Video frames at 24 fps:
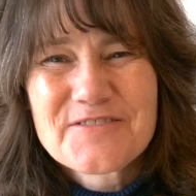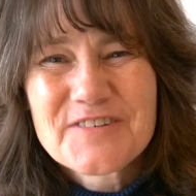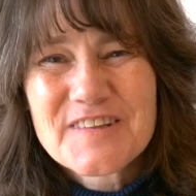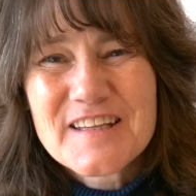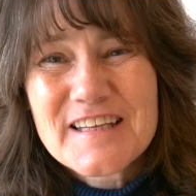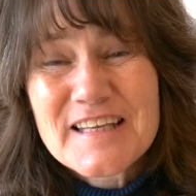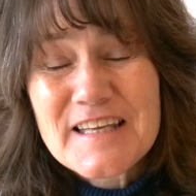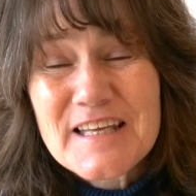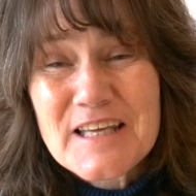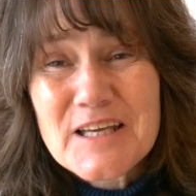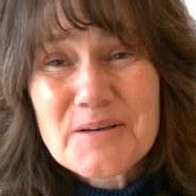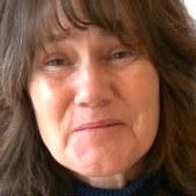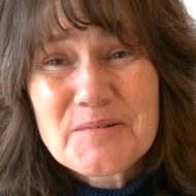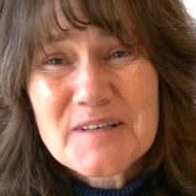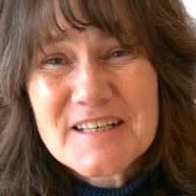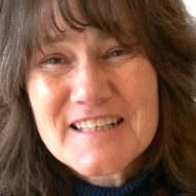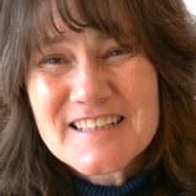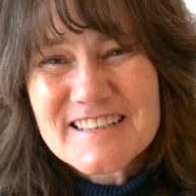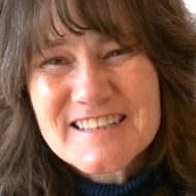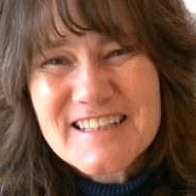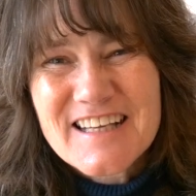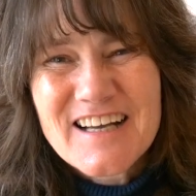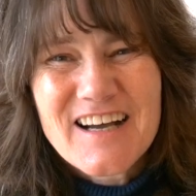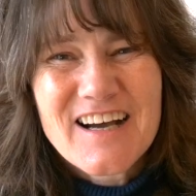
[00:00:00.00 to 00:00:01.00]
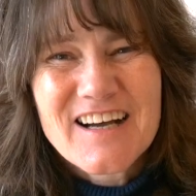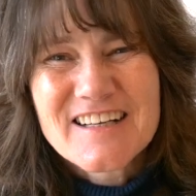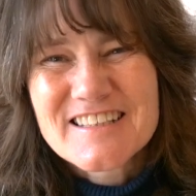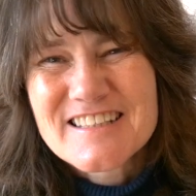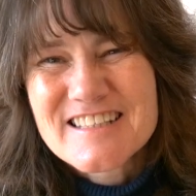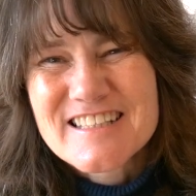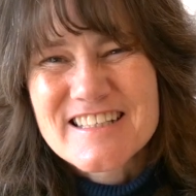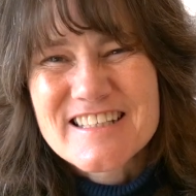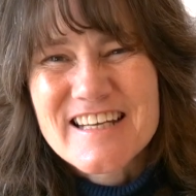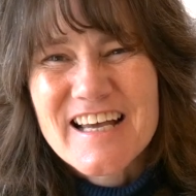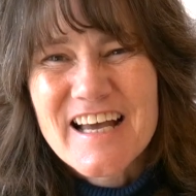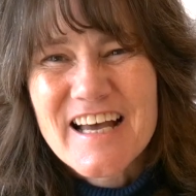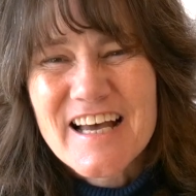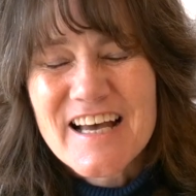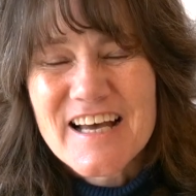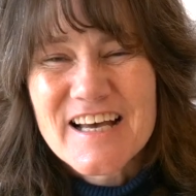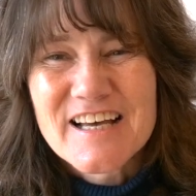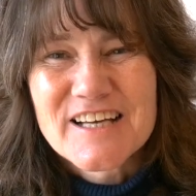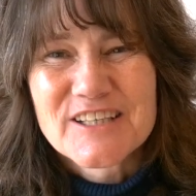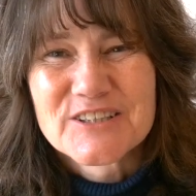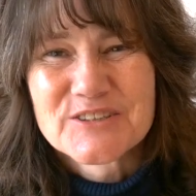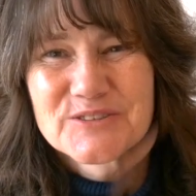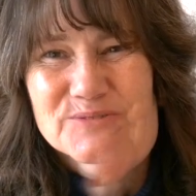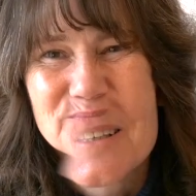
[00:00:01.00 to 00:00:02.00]
for the keyword card
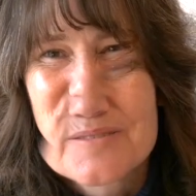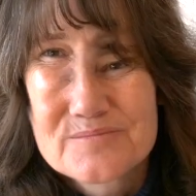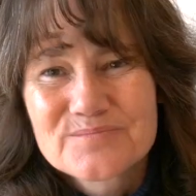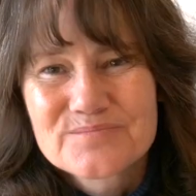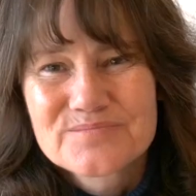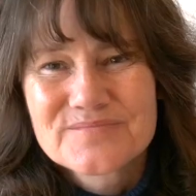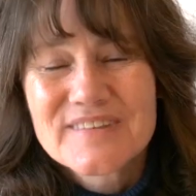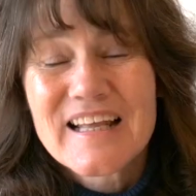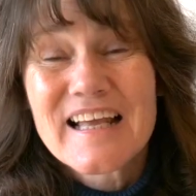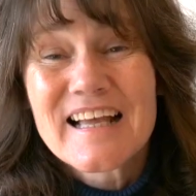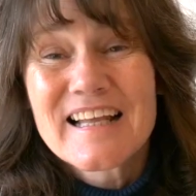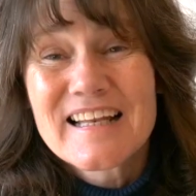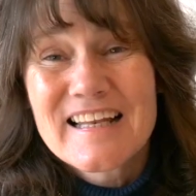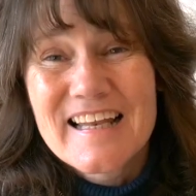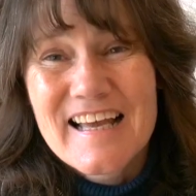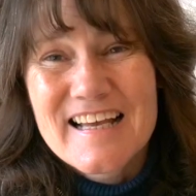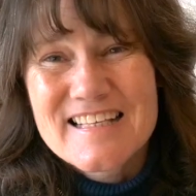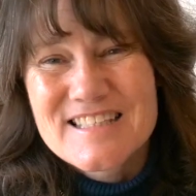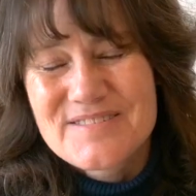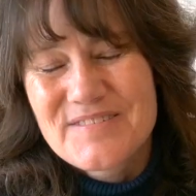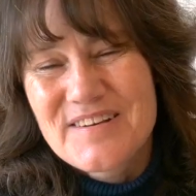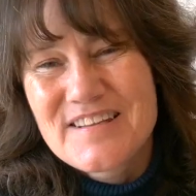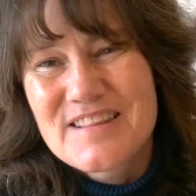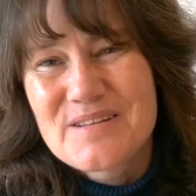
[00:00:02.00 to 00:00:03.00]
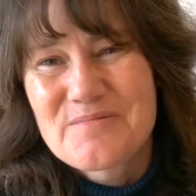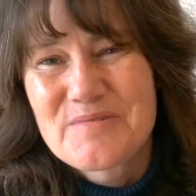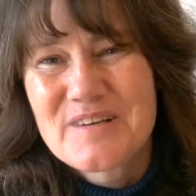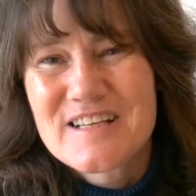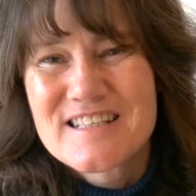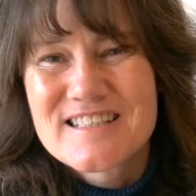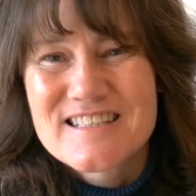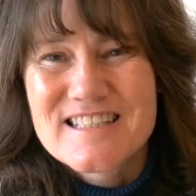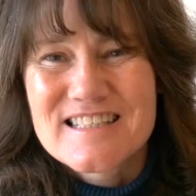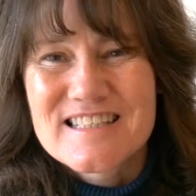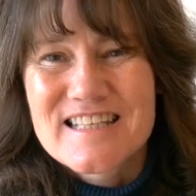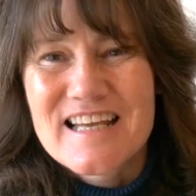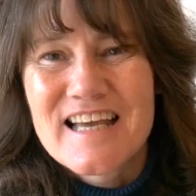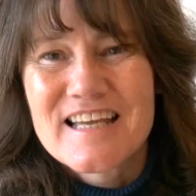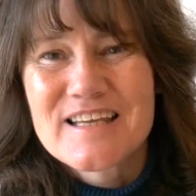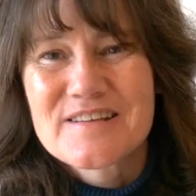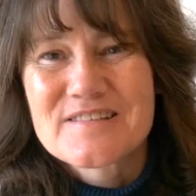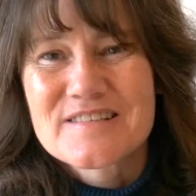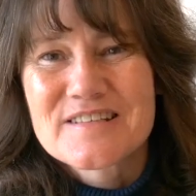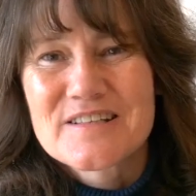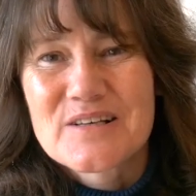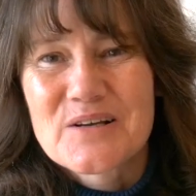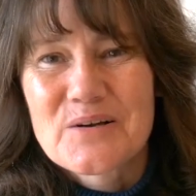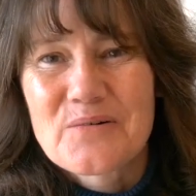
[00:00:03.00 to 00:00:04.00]
show. Let's read the words today
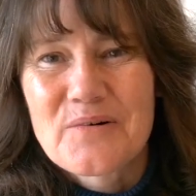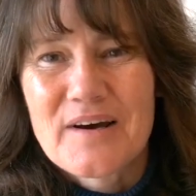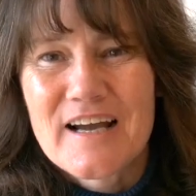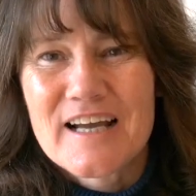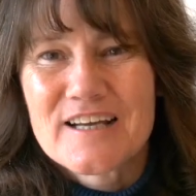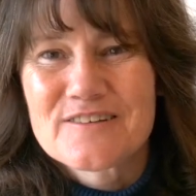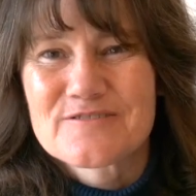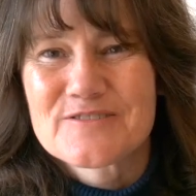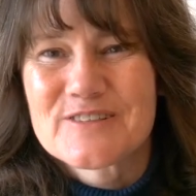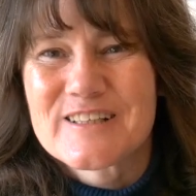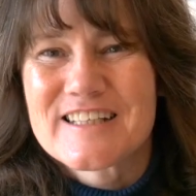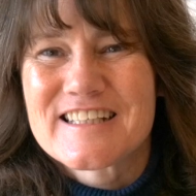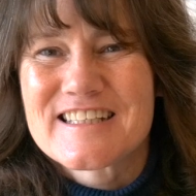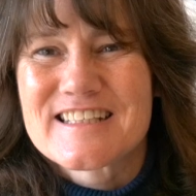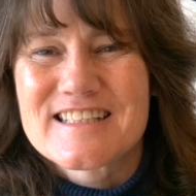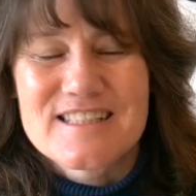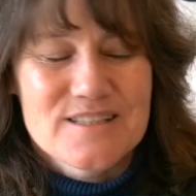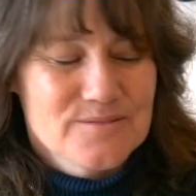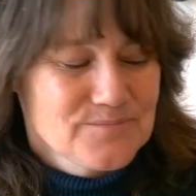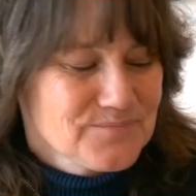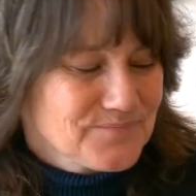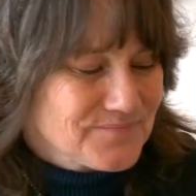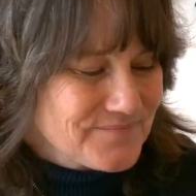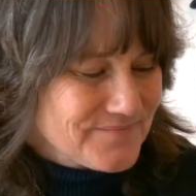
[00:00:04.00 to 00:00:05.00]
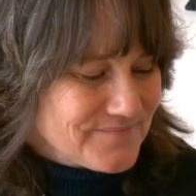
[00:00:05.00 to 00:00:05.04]
using a quiet voice.